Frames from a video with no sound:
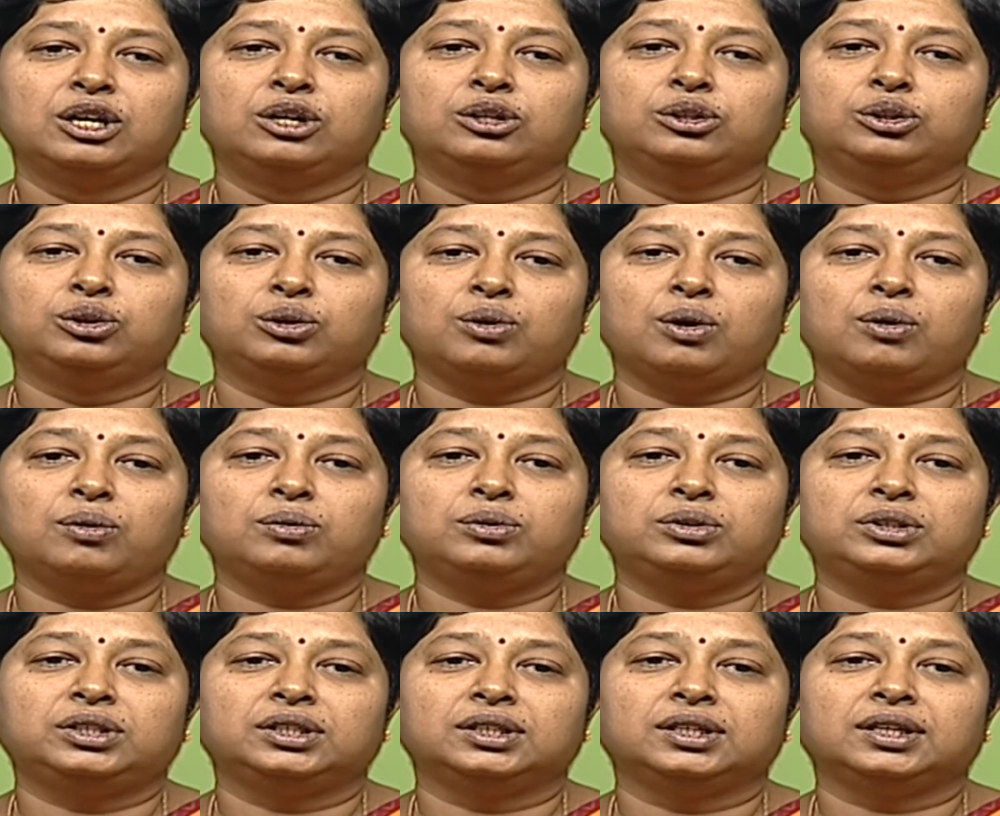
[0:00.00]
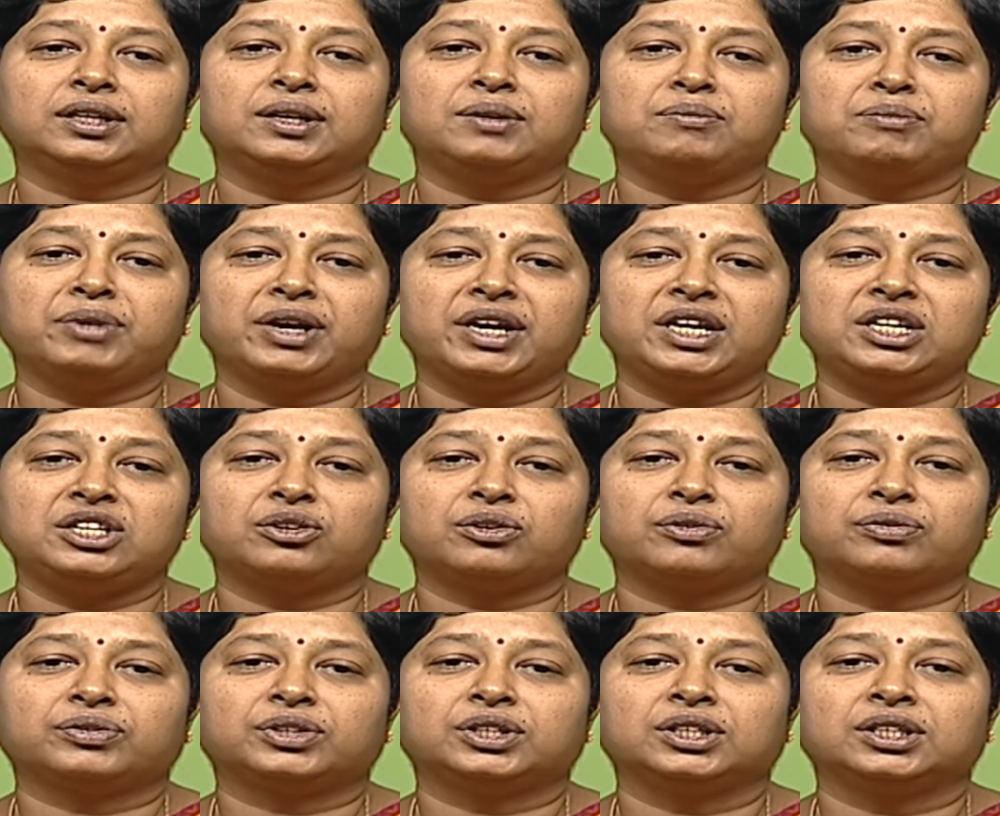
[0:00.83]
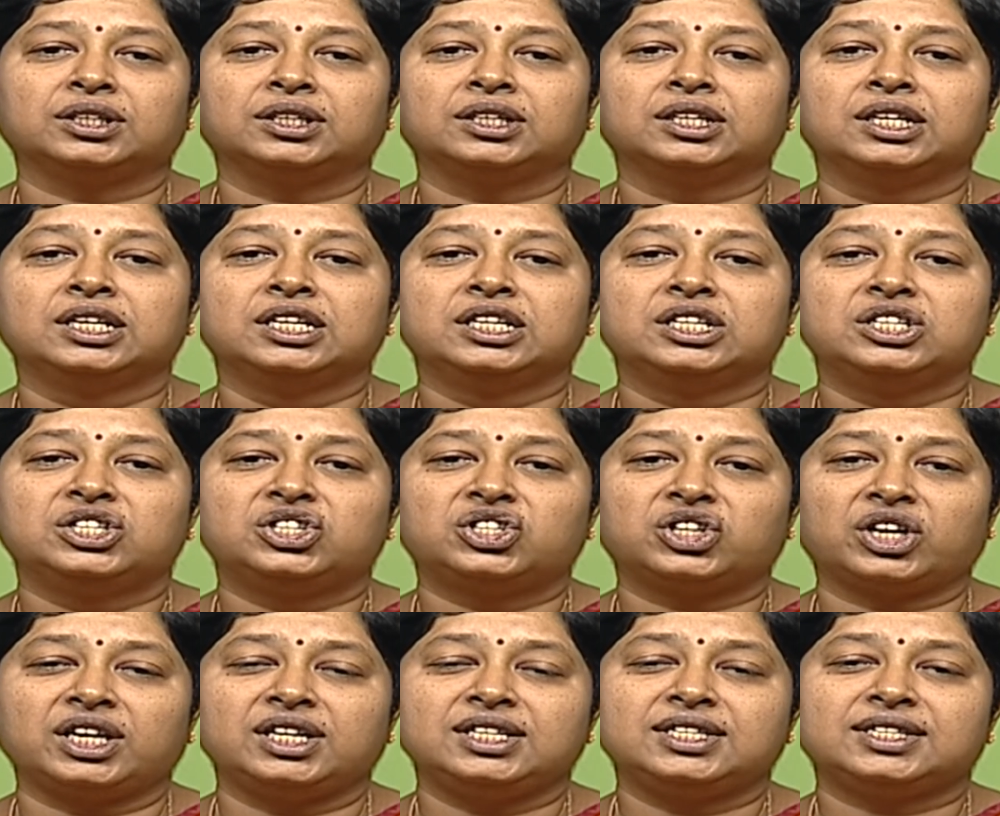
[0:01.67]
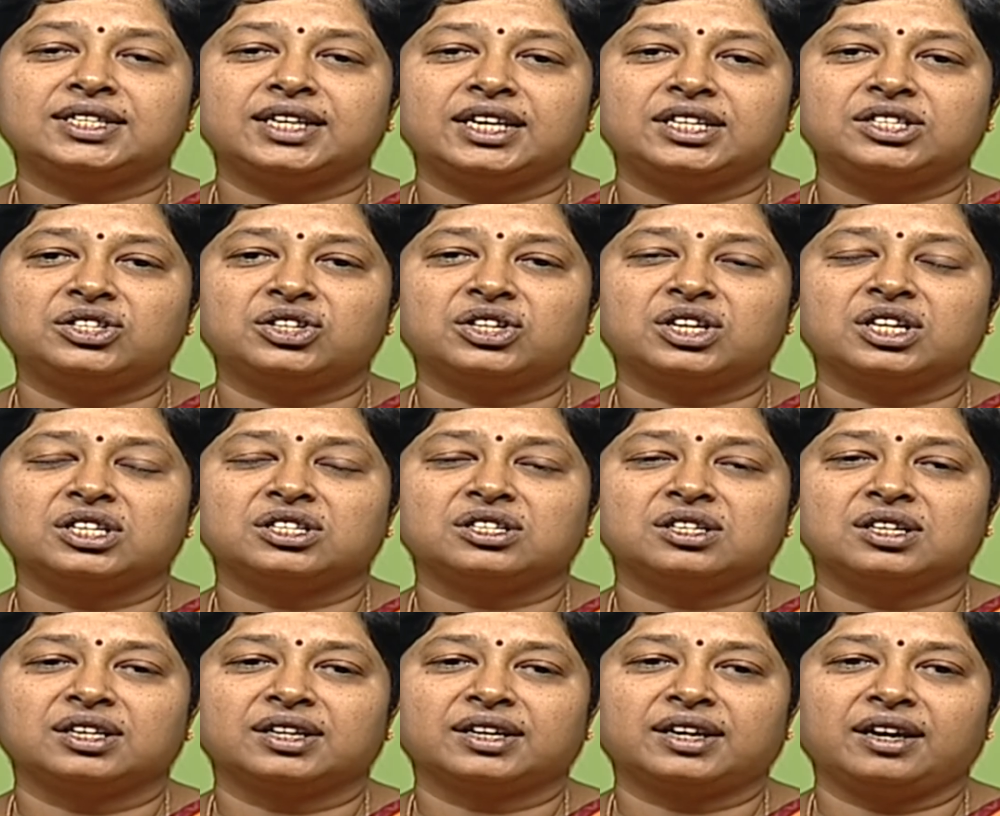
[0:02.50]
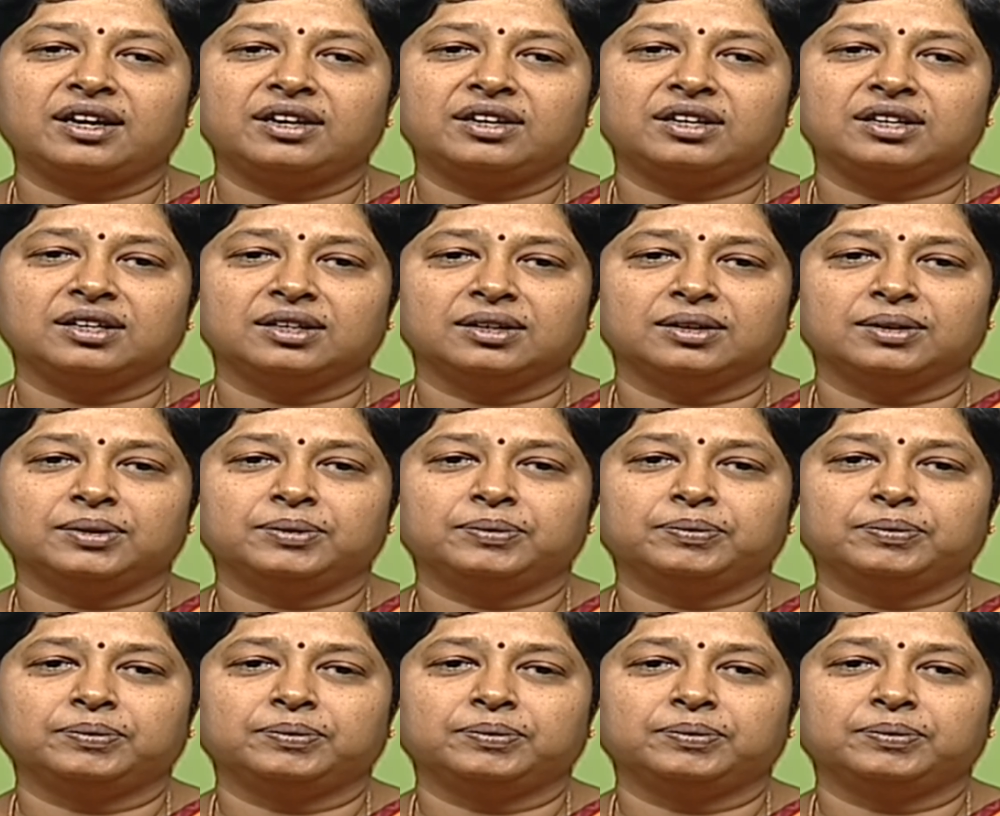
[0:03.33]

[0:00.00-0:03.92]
throughout the remainder of the child's educational career.